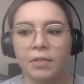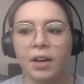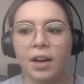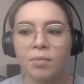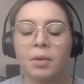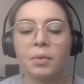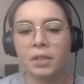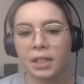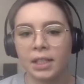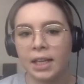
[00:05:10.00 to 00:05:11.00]
the government
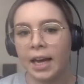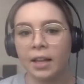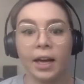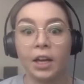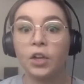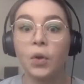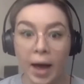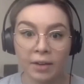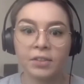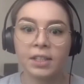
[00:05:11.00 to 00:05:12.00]
was to say like you
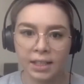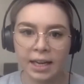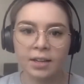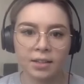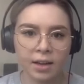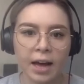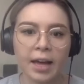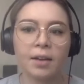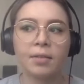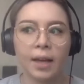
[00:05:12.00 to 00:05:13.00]
have to stay
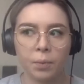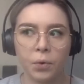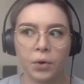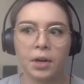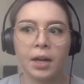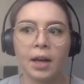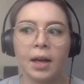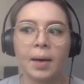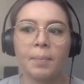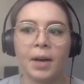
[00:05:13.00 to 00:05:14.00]
inside, they would.
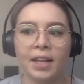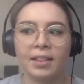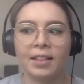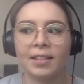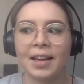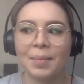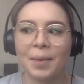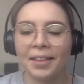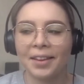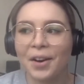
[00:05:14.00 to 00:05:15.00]
But the thing
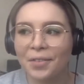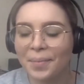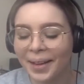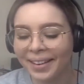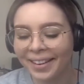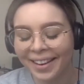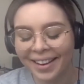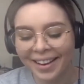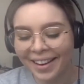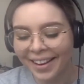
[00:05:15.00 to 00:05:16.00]
about the government,
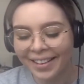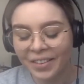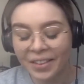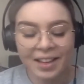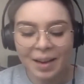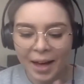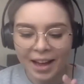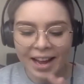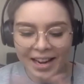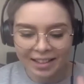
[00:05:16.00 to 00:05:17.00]
or the thing
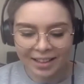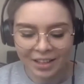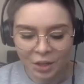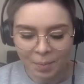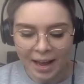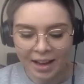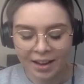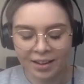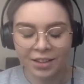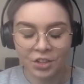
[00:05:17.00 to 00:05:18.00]
about anything in
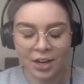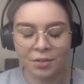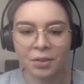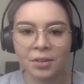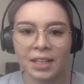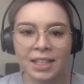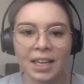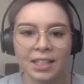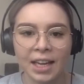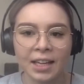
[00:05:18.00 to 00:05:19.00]
Japan in general, is that
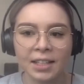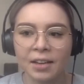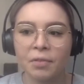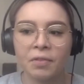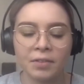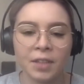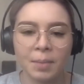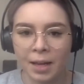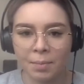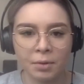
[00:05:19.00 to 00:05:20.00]
it takes like 50
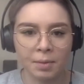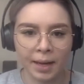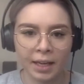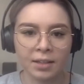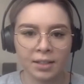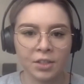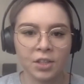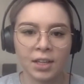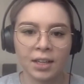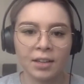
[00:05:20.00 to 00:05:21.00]
people to make a
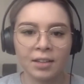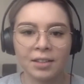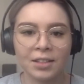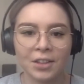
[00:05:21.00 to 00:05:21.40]
decision here. So